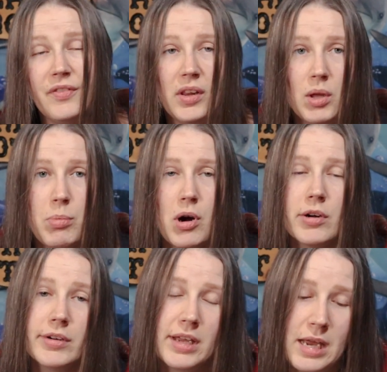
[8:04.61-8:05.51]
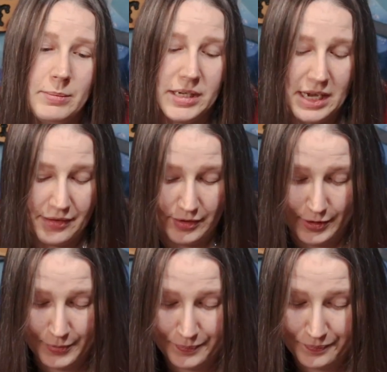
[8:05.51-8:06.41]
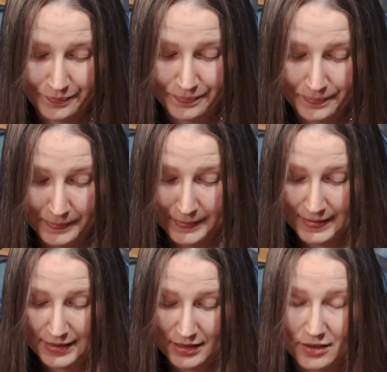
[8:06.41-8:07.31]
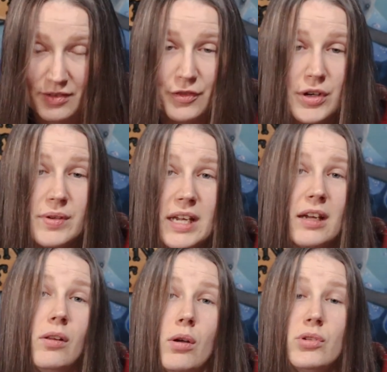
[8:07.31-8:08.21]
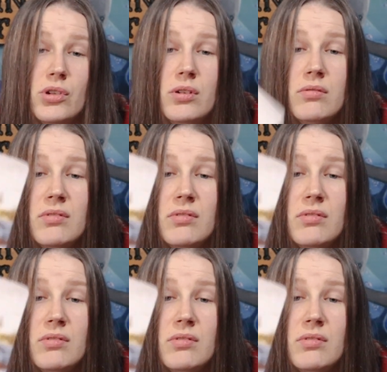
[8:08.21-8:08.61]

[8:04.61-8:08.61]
fell apart or came together for you to get closure.